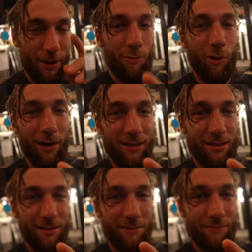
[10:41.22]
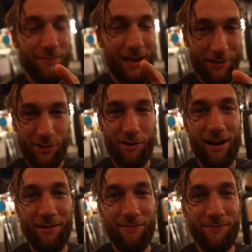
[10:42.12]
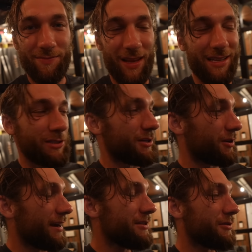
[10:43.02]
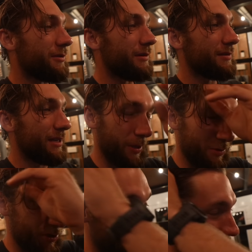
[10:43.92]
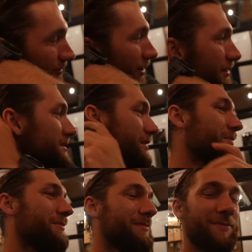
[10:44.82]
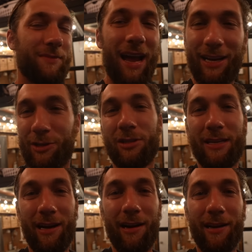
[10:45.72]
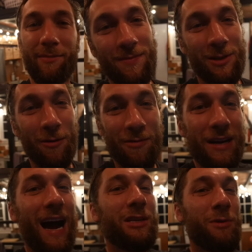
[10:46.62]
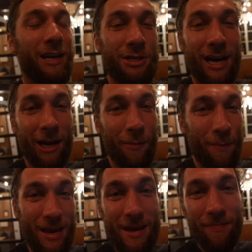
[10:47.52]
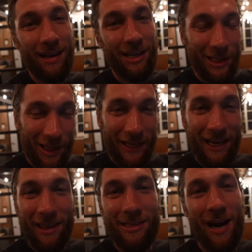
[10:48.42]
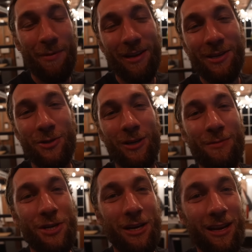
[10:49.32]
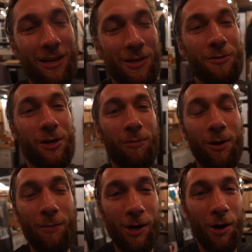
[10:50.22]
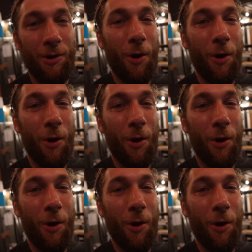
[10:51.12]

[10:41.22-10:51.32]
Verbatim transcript: Beam works, and it's great. And it's just a great tool that when I'm struggling falling asleep, I can just lean on it. So if you guys want to check out Beam, click the link in the top of the description, use our promo code